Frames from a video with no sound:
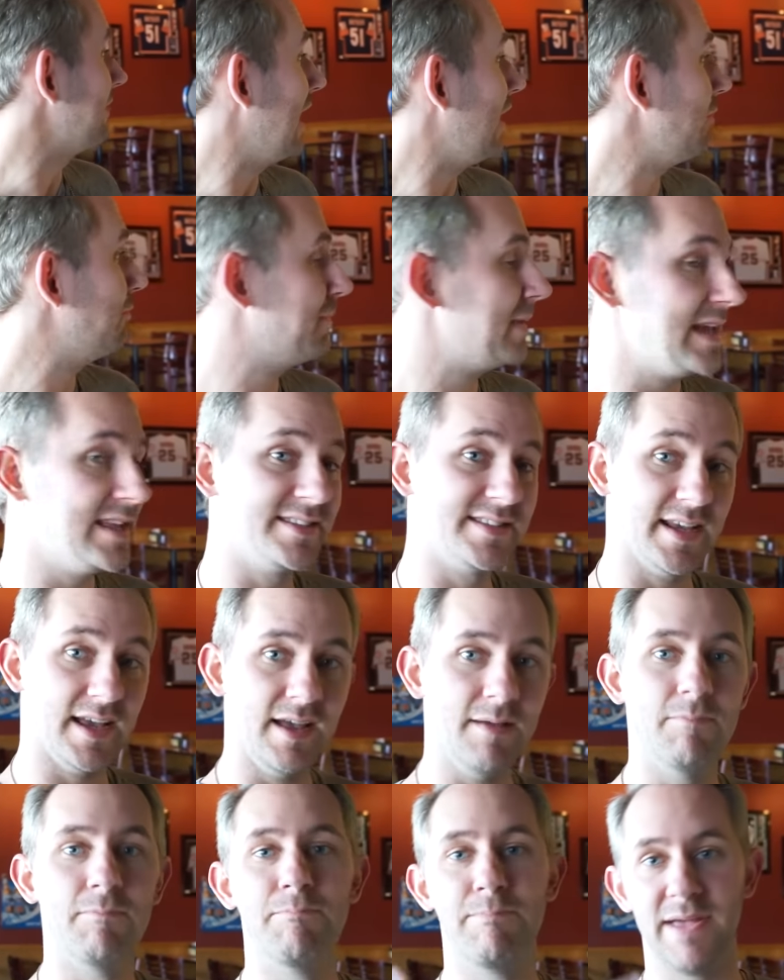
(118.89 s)
Mouth
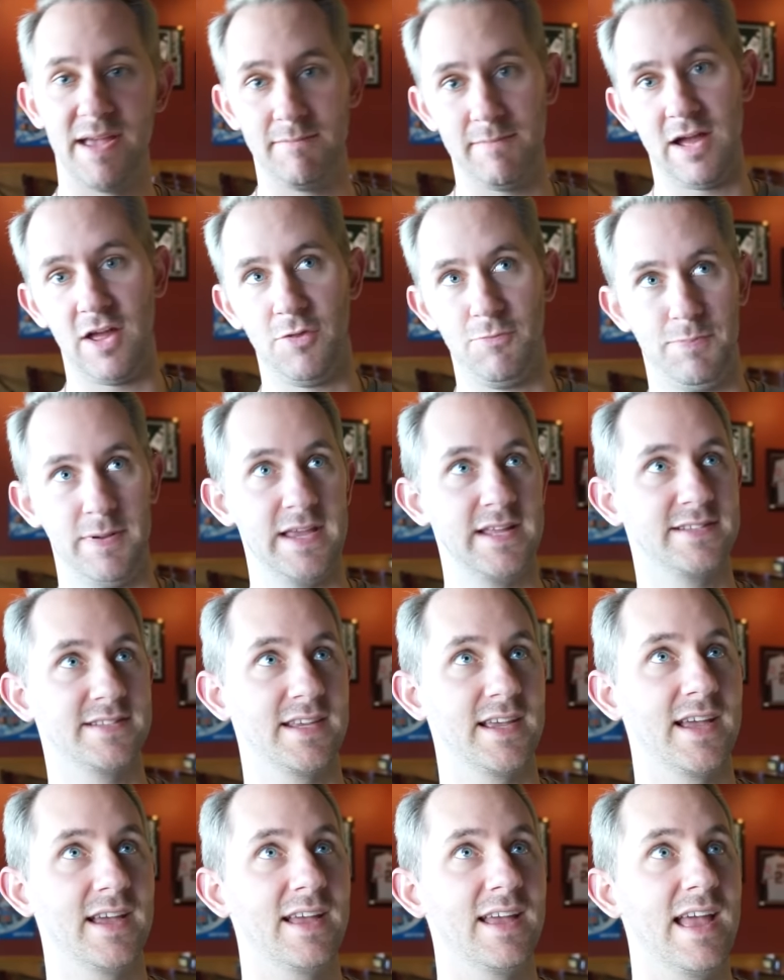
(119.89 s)
Pizza? Big Mouth
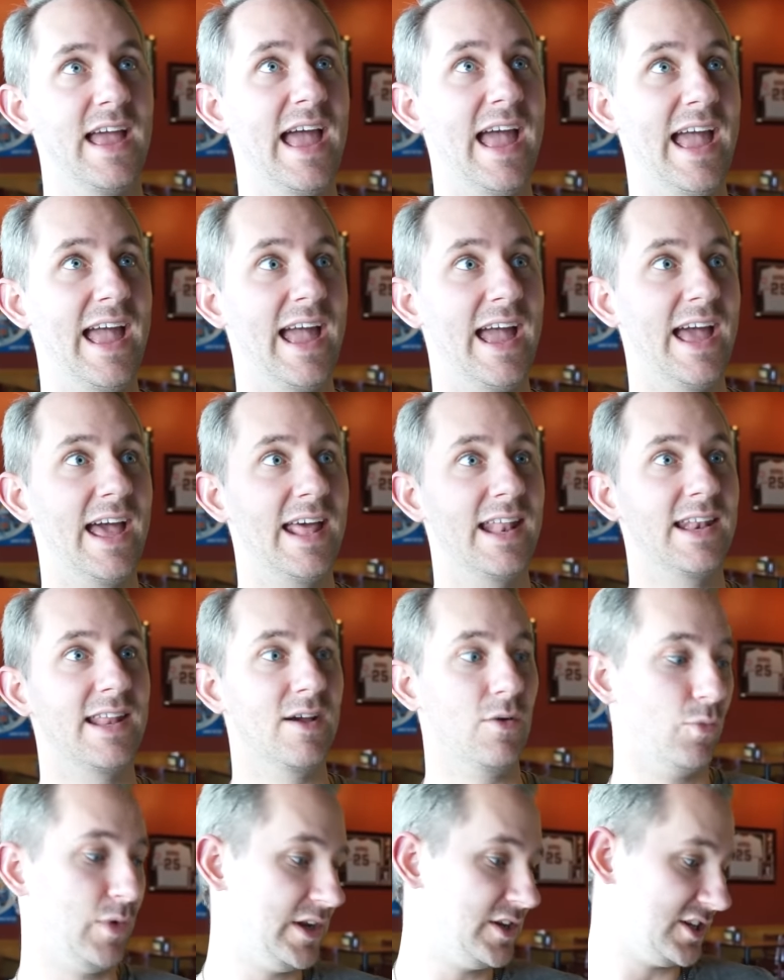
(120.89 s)
Pizza. And
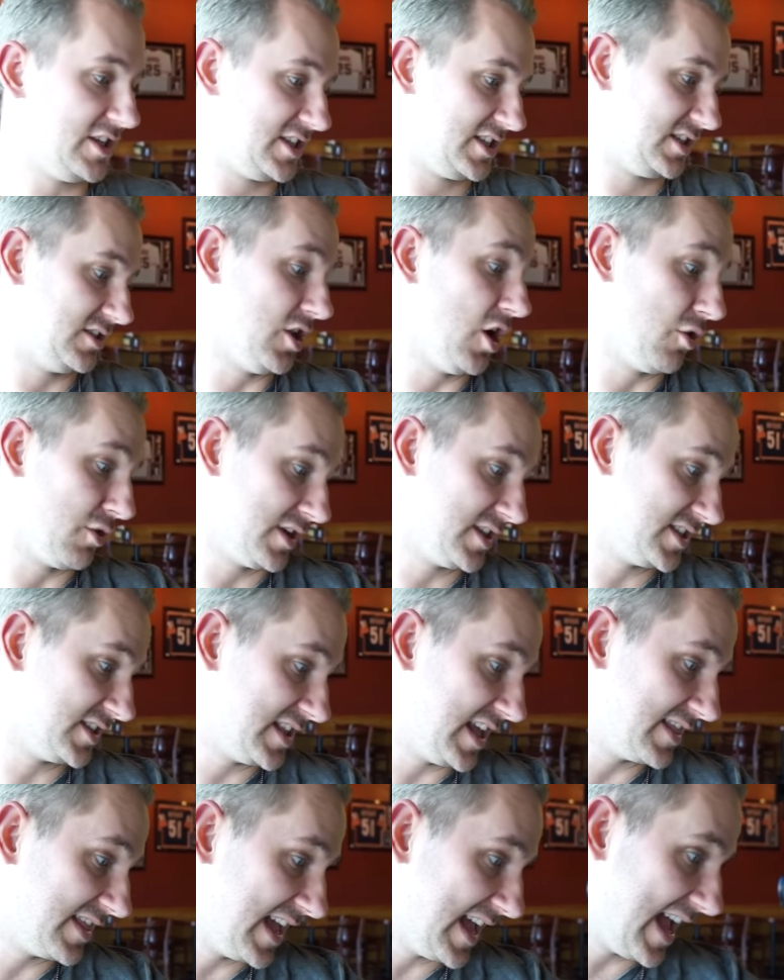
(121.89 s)
we just noticed
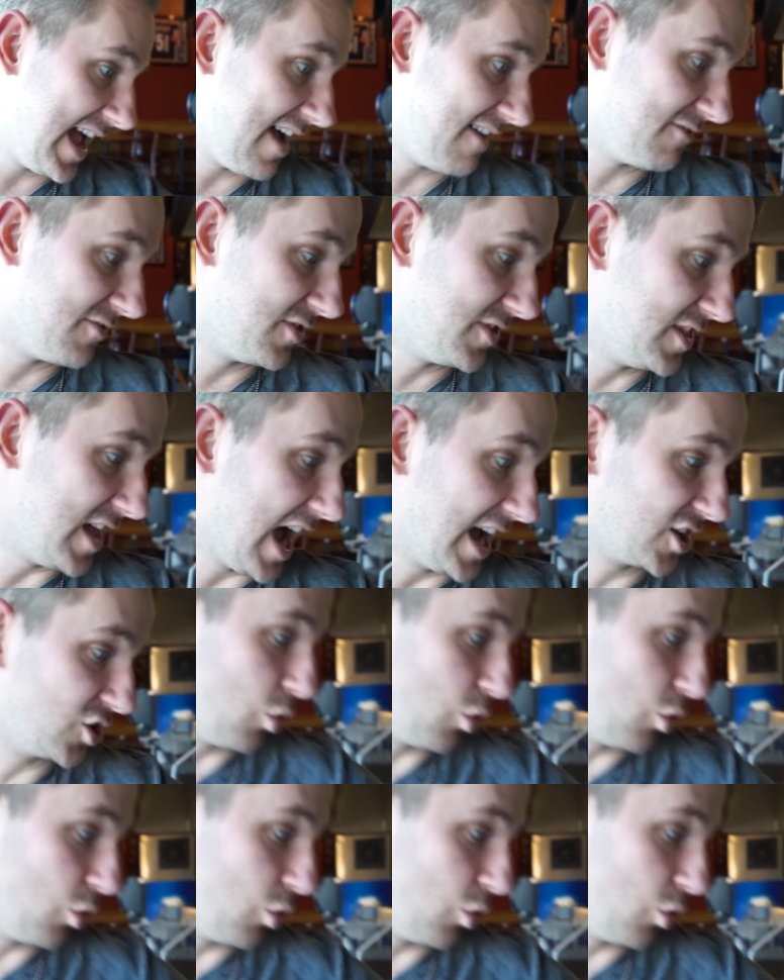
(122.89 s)
that they have a